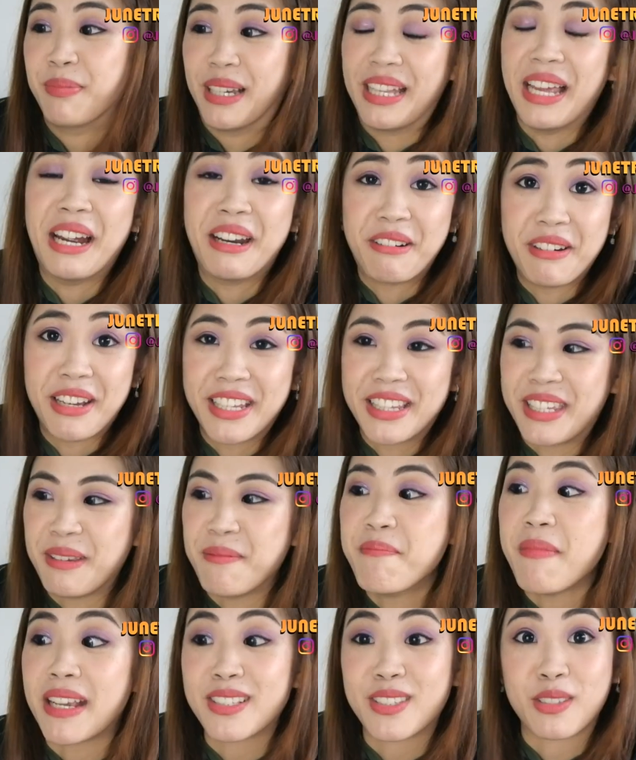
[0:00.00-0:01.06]
but I already
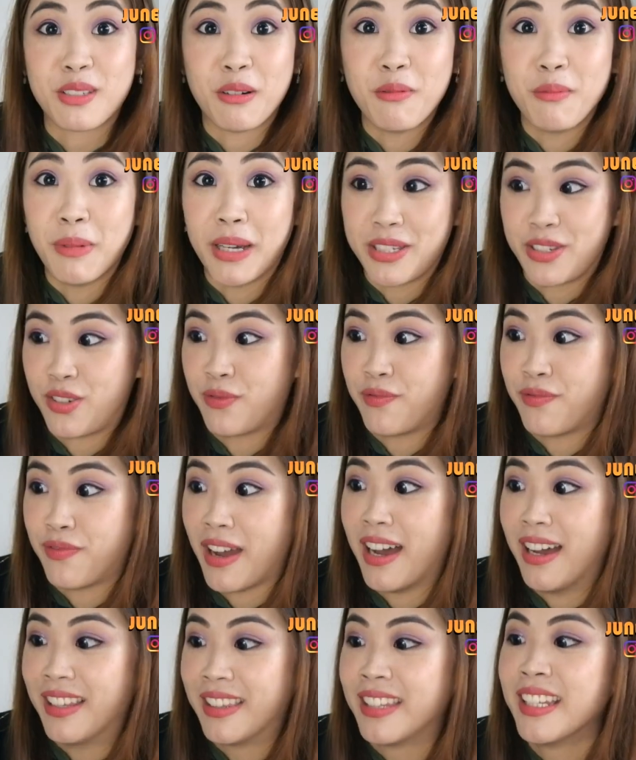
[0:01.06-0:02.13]
make so much
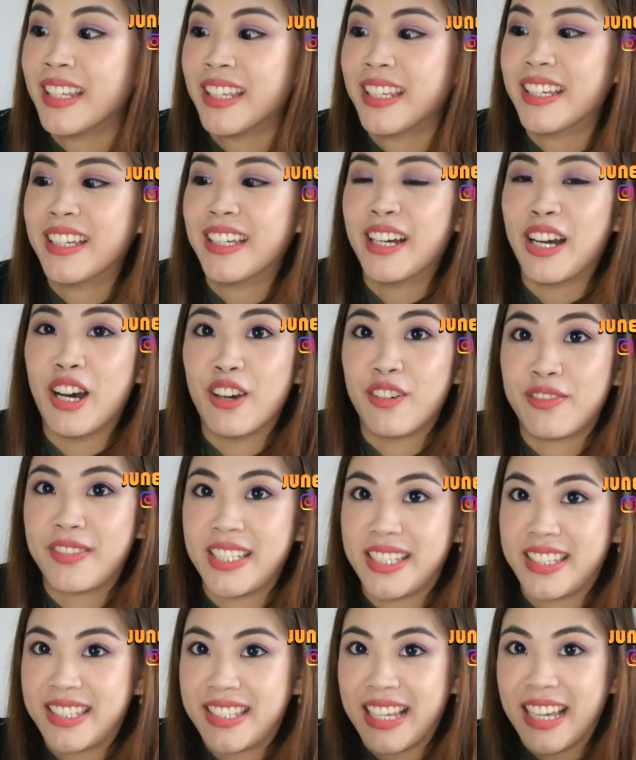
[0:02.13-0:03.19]
fun of
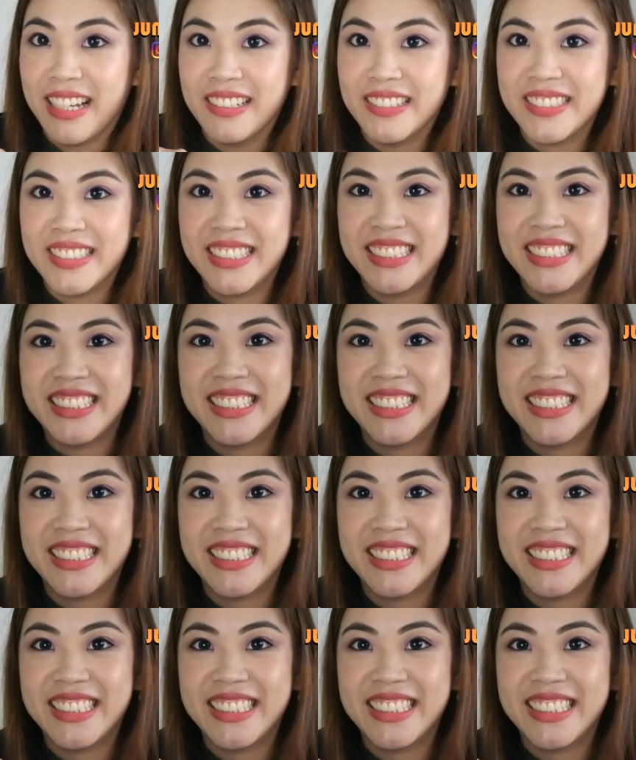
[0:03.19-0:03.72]
the sound.